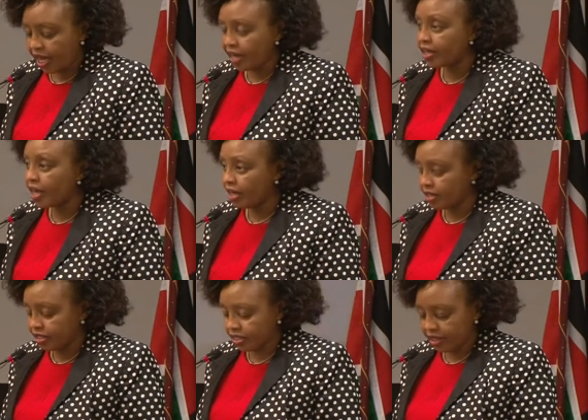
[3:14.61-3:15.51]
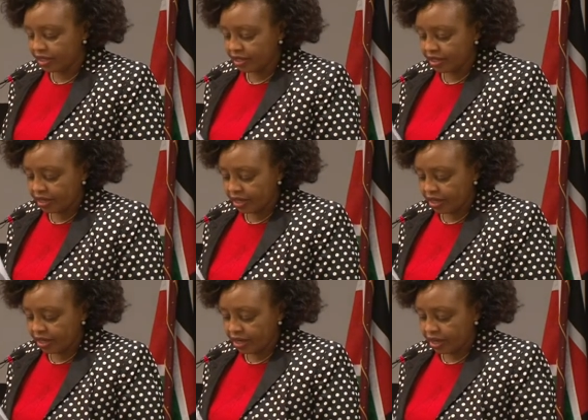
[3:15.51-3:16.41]
and culture
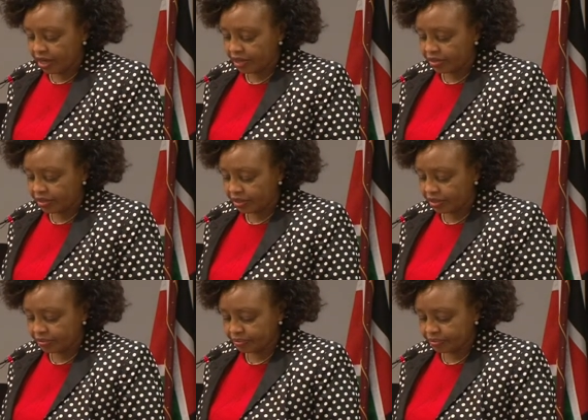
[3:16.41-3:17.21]
in our country.